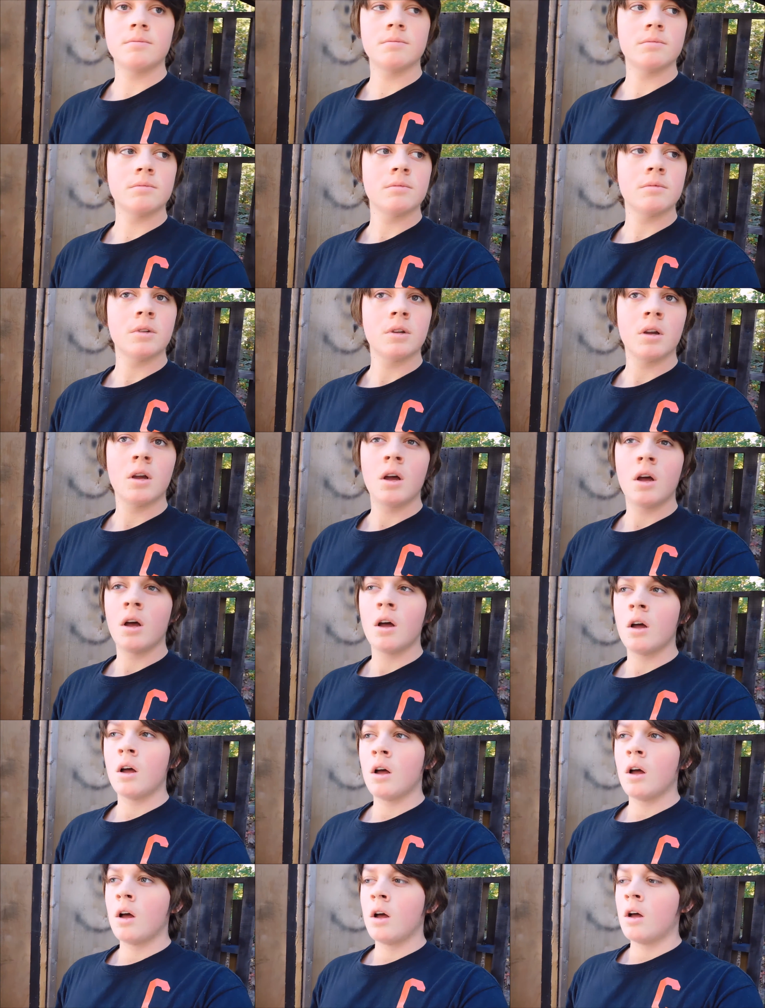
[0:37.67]

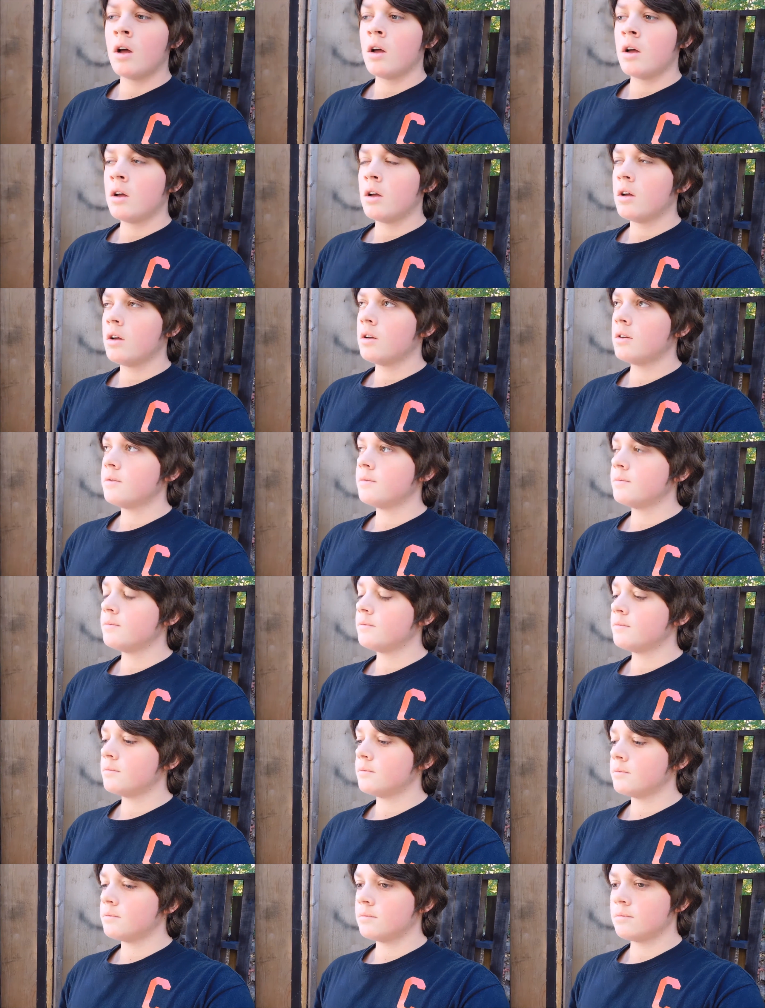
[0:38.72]

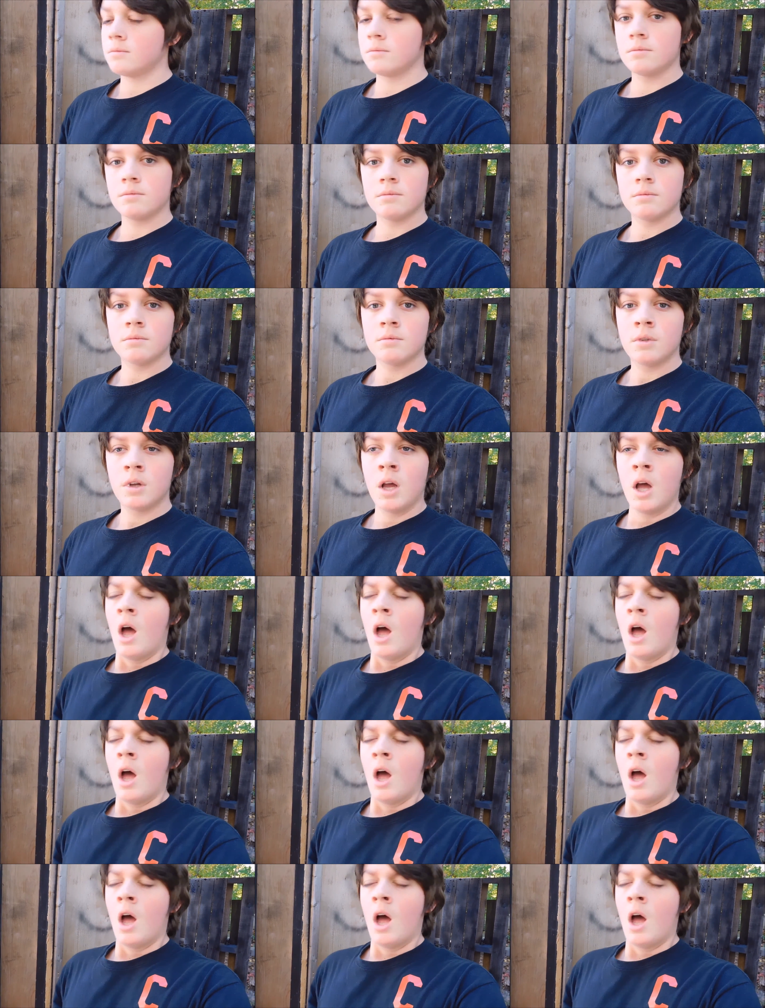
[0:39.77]
[no speech]